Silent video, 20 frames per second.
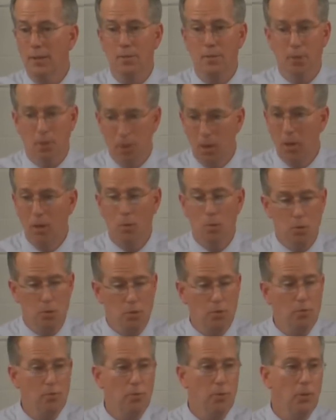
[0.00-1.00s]
if your heart
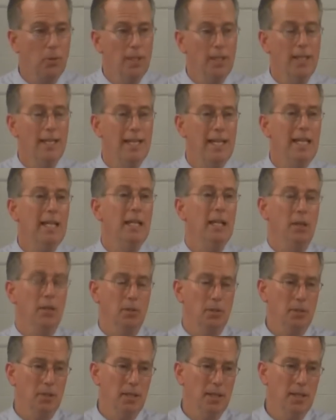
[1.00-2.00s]
was fully in
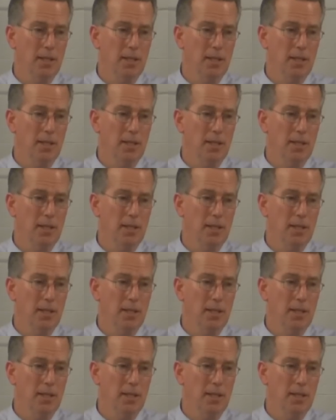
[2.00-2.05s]
it.